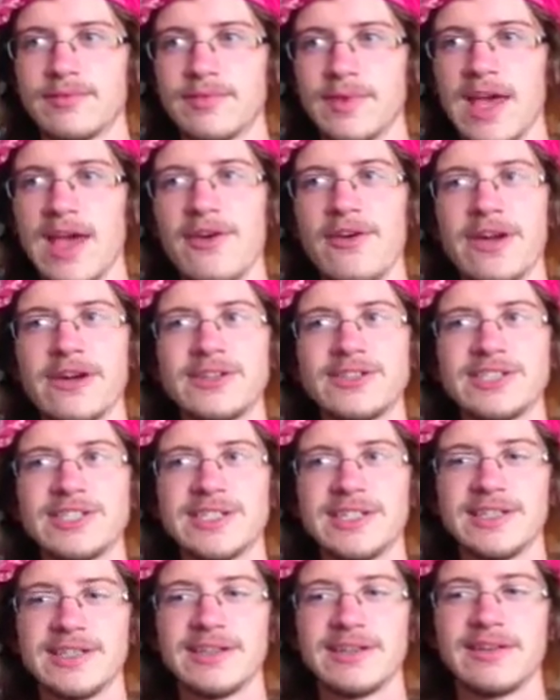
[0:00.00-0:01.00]
Air
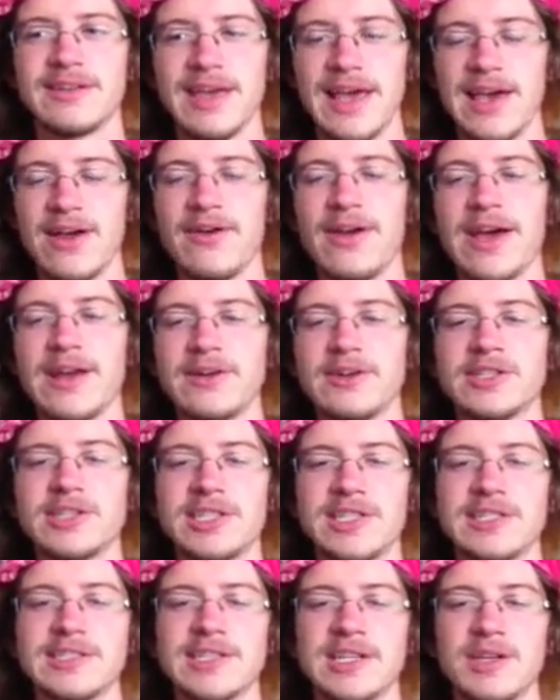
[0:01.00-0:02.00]
energy, air
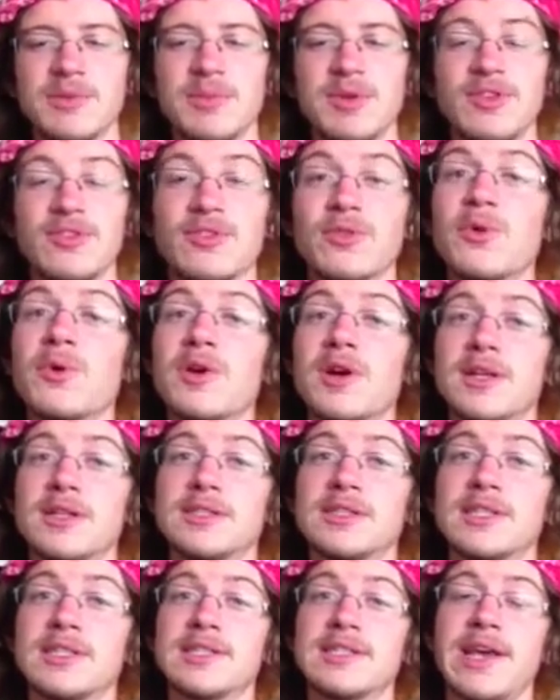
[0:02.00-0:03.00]
energy is said to be
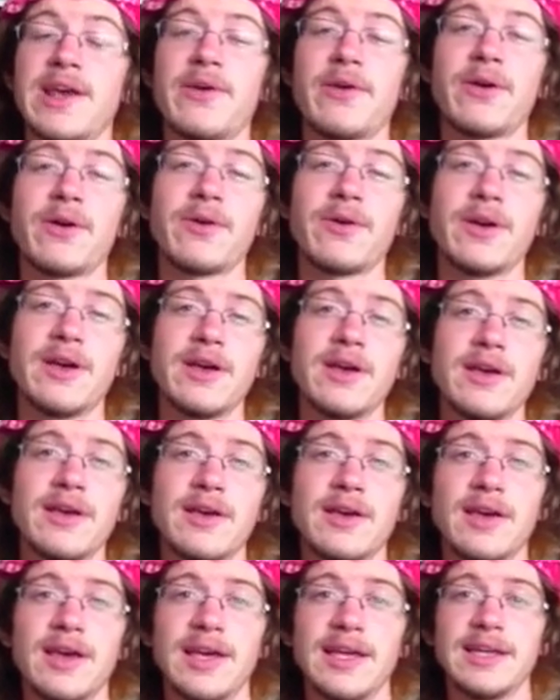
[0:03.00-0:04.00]
swords in tarot,
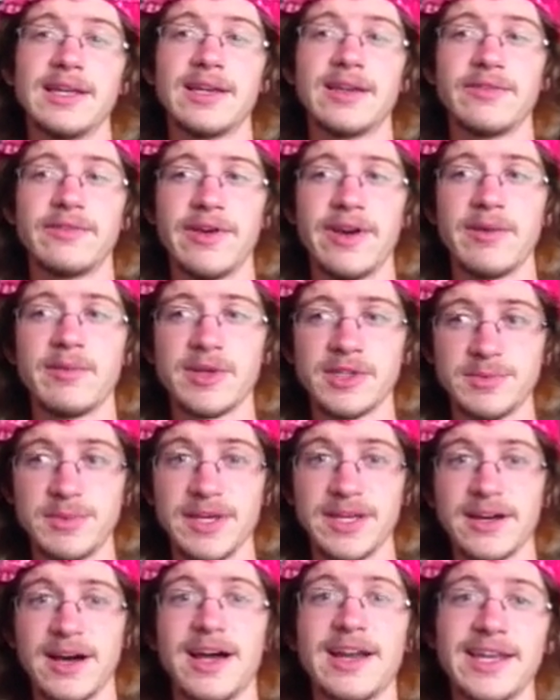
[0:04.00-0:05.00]
and it can very much be
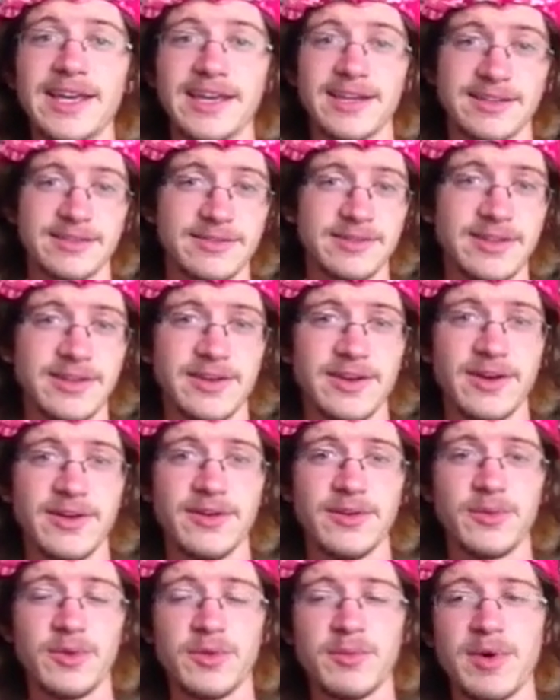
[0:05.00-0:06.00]
cutting, you know,
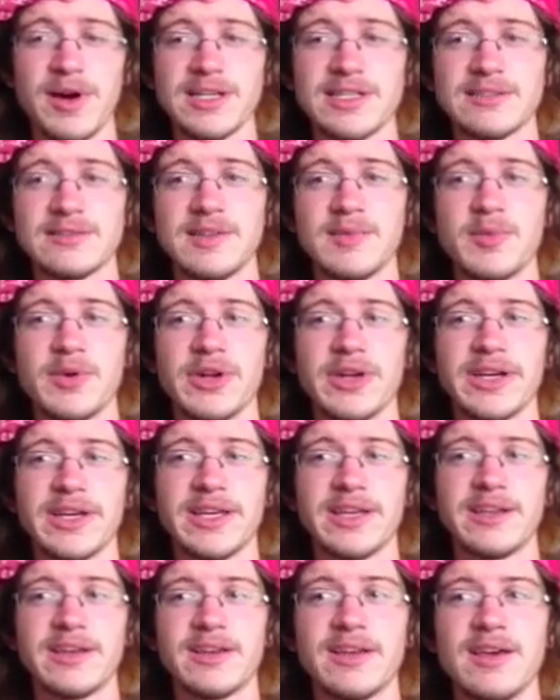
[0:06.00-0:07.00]
and with Mars and Libra, it
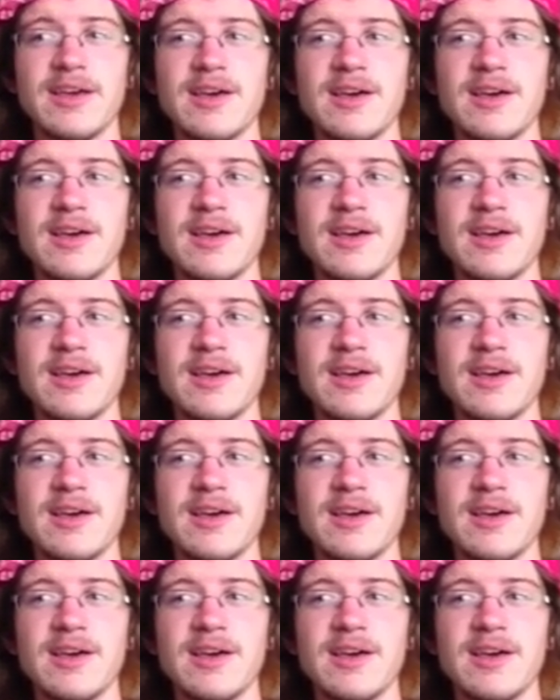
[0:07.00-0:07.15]
can